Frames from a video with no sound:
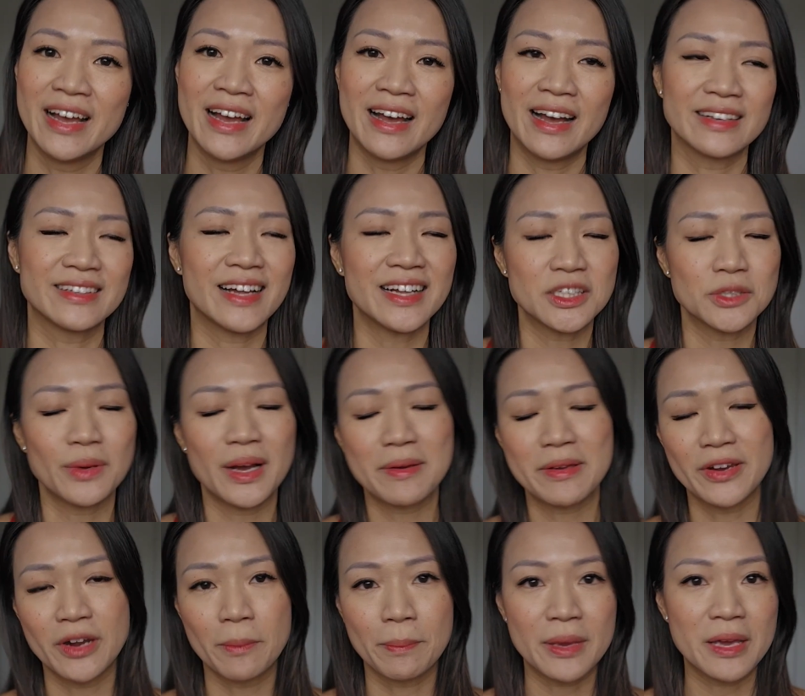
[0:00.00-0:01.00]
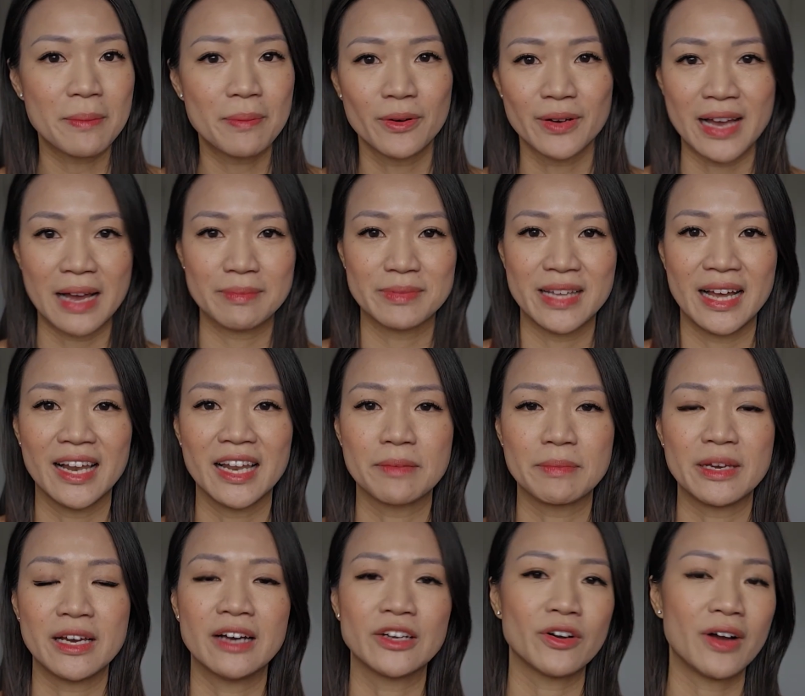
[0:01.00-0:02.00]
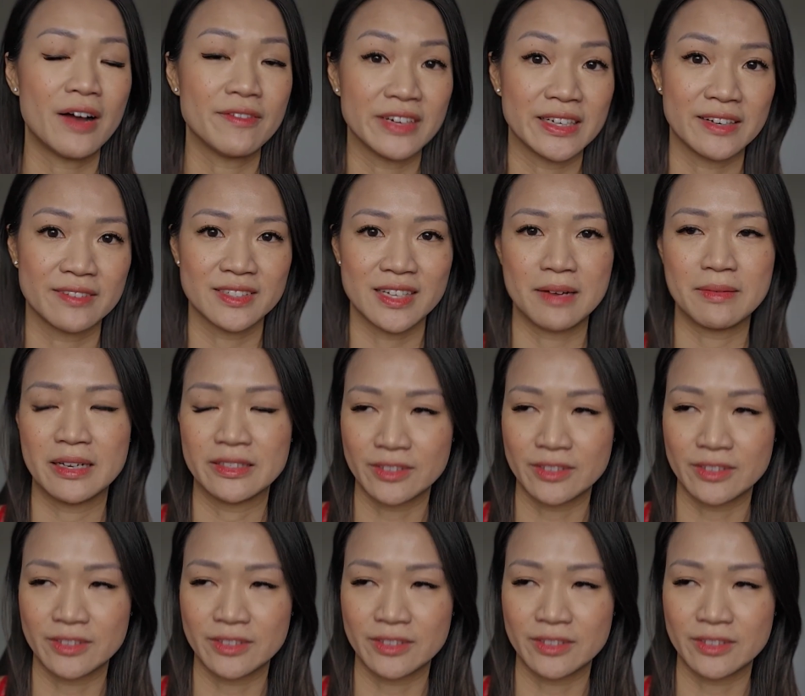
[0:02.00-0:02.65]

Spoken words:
And that's why, people kept telling me I don't have enough time,